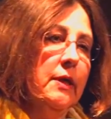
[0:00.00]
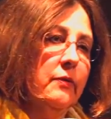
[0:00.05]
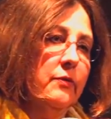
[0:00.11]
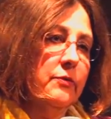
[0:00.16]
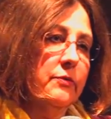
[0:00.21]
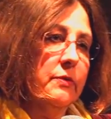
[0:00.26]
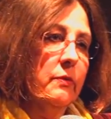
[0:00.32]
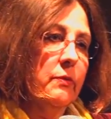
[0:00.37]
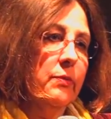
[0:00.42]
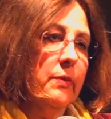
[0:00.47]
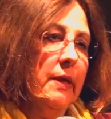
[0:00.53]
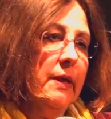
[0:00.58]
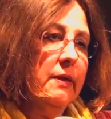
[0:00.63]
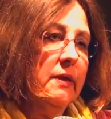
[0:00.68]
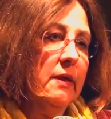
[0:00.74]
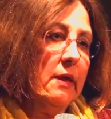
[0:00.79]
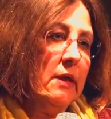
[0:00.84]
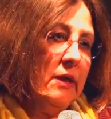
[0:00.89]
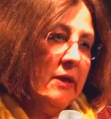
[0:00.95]
either
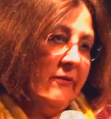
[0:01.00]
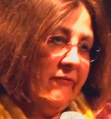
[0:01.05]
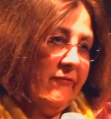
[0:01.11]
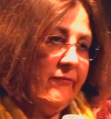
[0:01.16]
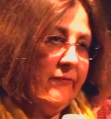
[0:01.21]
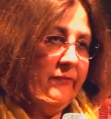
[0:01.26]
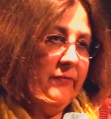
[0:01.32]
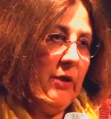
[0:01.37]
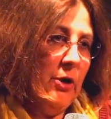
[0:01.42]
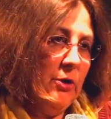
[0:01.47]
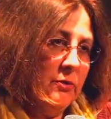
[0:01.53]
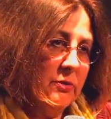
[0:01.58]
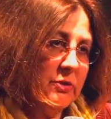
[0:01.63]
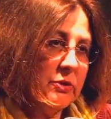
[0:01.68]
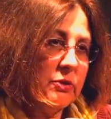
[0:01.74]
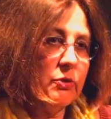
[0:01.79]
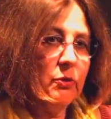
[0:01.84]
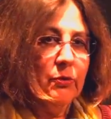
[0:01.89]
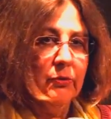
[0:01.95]
read the Cliff
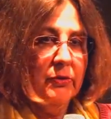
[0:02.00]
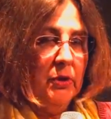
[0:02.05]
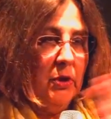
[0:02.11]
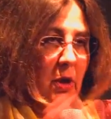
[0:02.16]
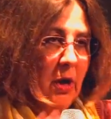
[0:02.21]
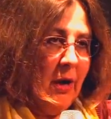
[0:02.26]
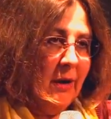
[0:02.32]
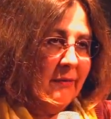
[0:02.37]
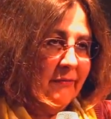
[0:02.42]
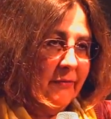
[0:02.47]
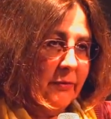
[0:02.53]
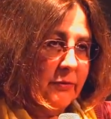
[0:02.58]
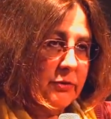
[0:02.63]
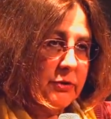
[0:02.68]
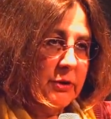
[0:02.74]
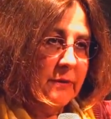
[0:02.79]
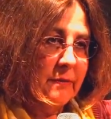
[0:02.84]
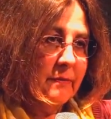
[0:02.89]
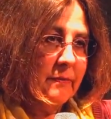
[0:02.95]
Notes or the long
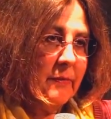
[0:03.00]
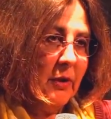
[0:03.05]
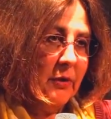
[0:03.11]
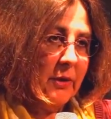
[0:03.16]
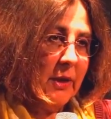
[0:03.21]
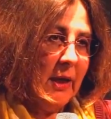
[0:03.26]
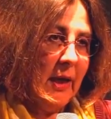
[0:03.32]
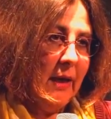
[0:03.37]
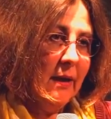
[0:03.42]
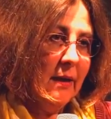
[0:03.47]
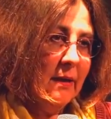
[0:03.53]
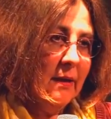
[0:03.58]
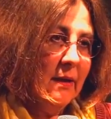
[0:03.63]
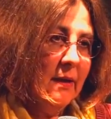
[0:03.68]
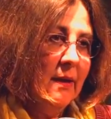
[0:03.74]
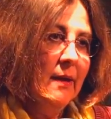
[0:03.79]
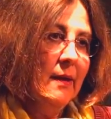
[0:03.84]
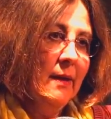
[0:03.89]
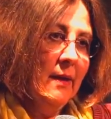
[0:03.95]
version, okay?
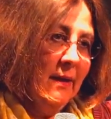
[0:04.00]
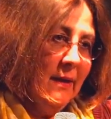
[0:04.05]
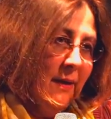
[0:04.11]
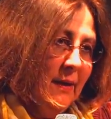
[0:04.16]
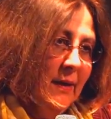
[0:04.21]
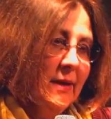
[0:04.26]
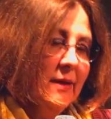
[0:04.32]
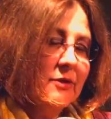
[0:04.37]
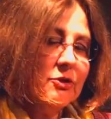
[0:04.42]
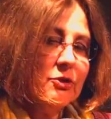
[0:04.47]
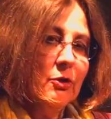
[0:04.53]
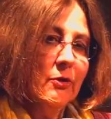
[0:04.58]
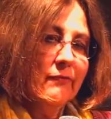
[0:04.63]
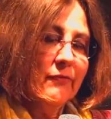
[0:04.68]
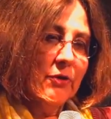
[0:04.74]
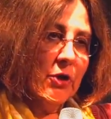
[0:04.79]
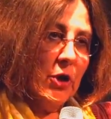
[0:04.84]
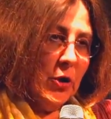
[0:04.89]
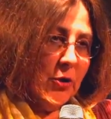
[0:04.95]
So
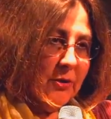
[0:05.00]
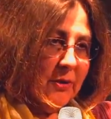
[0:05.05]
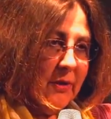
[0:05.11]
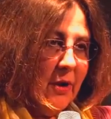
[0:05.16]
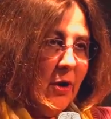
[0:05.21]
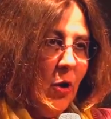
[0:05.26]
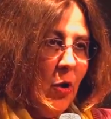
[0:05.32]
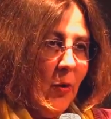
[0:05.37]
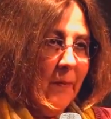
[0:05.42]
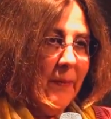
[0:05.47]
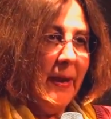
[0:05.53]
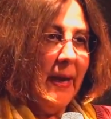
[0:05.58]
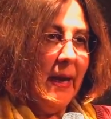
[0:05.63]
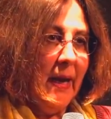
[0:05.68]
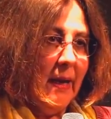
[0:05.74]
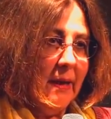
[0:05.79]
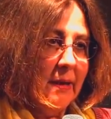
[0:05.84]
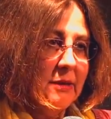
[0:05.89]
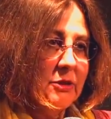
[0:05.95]
if you go to the
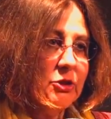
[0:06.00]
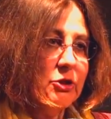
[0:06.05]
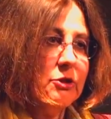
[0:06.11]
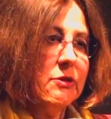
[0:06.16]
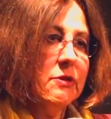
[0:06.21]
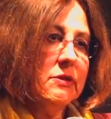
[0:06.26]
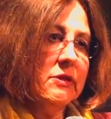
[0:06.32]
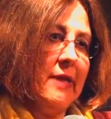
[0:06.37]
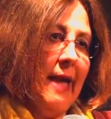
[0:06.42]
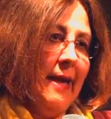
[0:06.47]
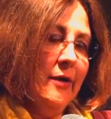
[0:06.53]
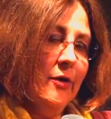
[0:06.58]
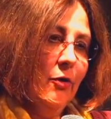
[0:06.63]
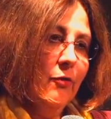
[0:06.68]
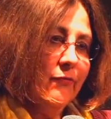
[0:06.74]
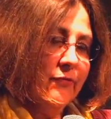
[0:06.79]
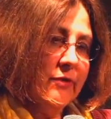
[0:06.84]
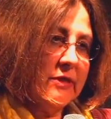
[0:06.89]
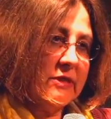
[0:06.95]
homepage, San
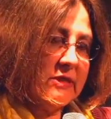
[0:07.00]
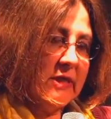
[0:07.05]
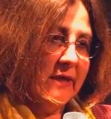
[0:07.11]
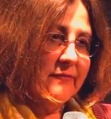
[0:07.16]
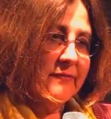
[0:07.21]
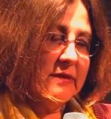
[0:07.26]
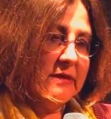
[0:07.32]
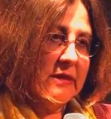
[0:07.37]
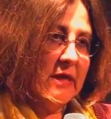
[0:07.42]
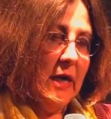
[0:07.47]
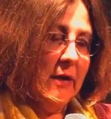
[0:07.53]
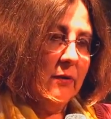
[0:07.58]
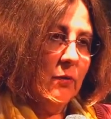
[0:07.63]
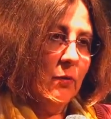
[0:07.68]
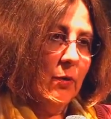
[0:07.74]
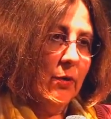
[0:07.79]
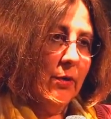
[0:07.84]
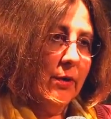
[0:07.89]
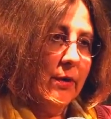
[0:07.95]
Onofre
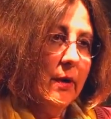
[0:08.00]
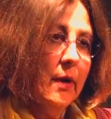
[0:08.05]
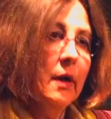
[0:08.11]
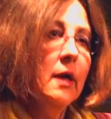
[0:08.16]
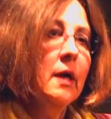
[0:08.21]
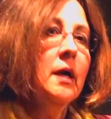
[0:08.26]
Safety.org,